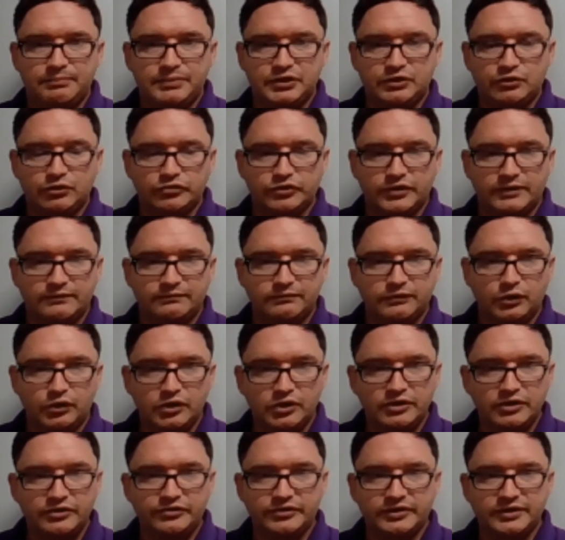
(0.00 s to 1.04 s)
because I've
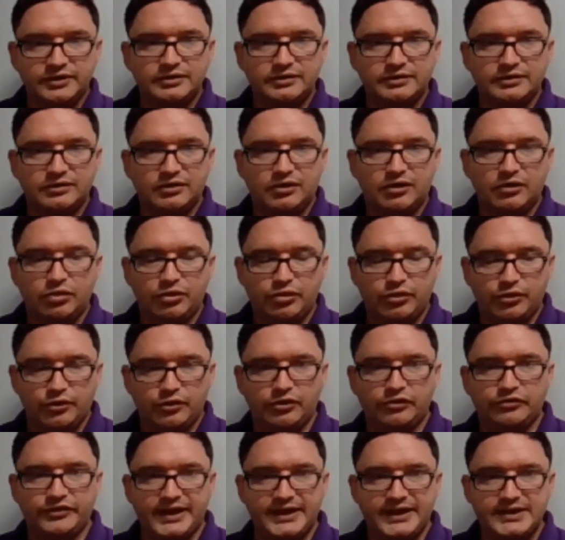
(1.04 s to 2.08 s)
learnt it on
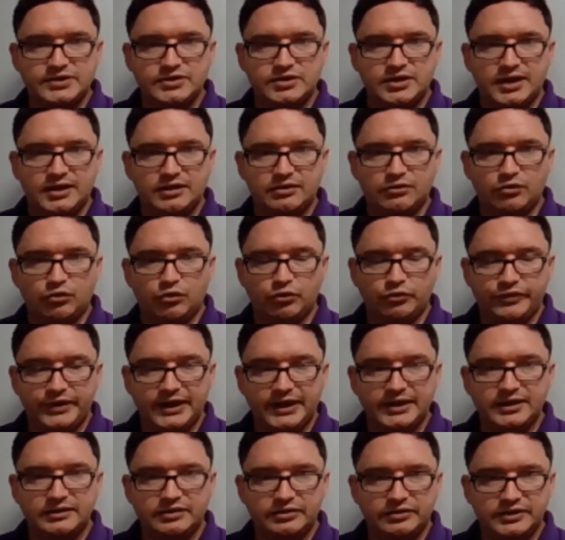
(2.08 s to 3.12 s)
Thursday night, or
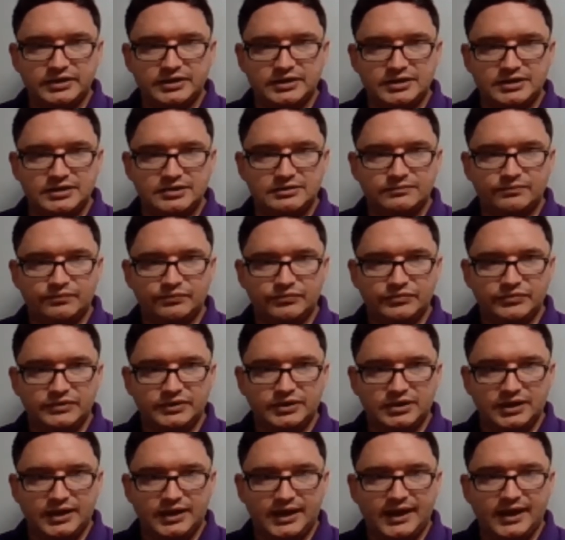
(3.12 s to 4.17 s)
done in the
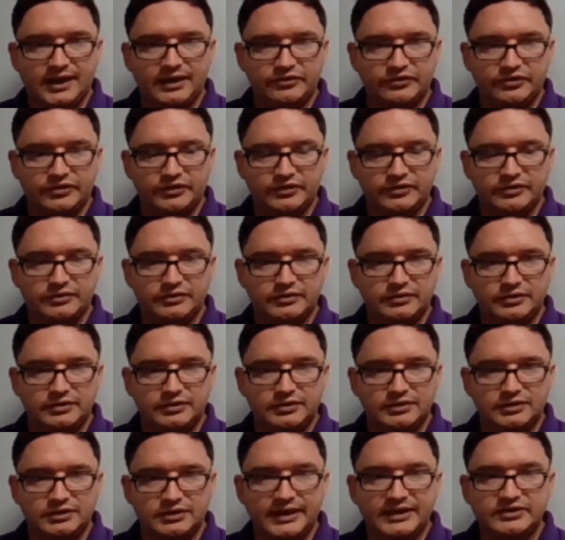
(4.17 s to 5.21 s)
class,
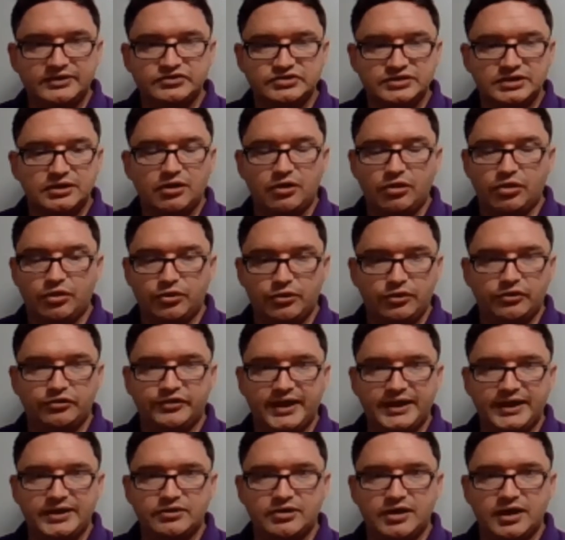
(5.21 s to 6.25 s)
the lecture on
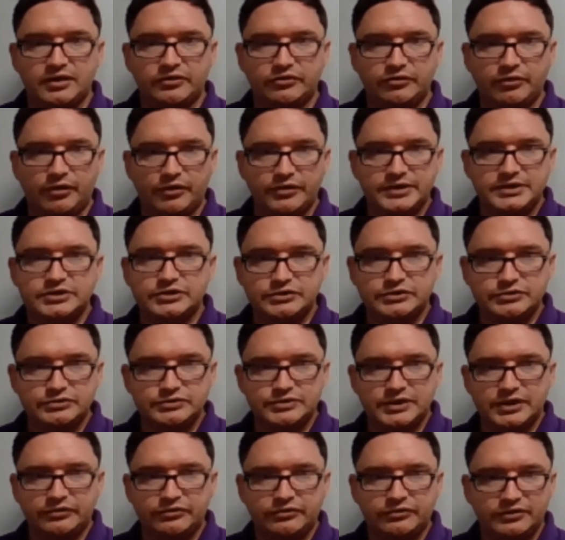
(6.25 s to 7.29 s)
Thursday night. So I need to do
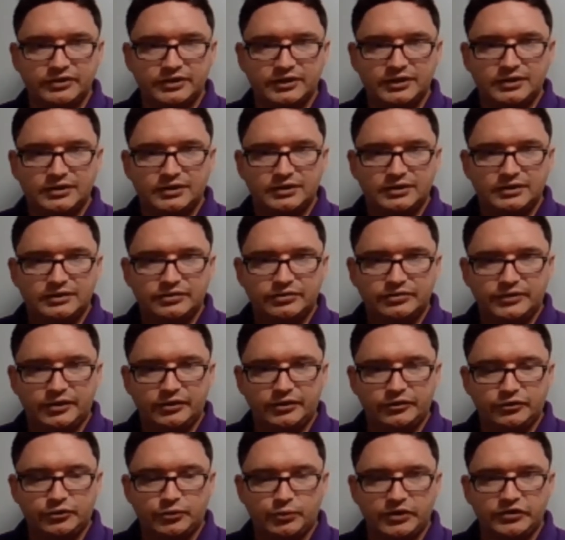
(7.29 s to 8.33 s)
those
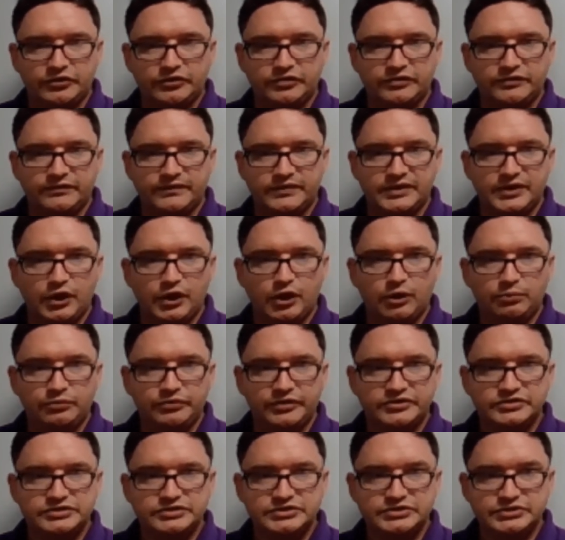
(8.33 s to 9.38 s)
questions for the help
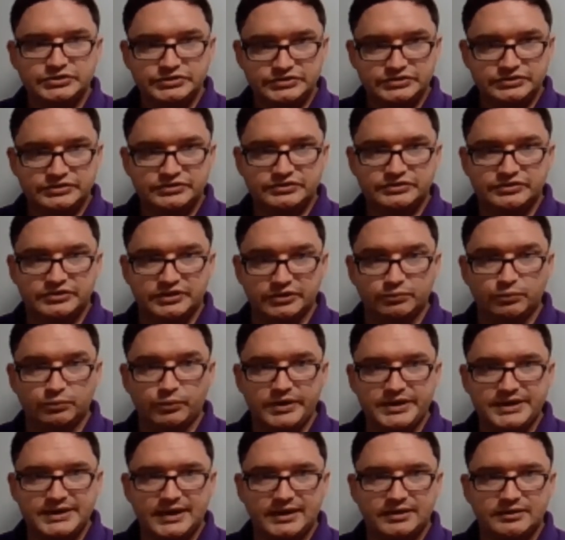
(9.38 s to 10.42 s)
session this
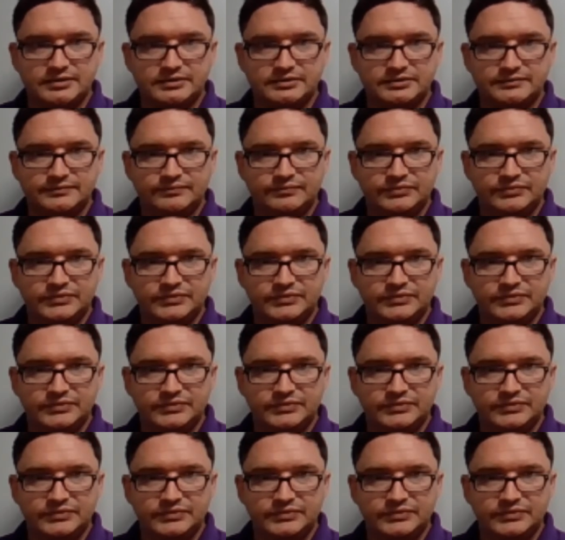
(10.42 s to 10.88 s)
weekend.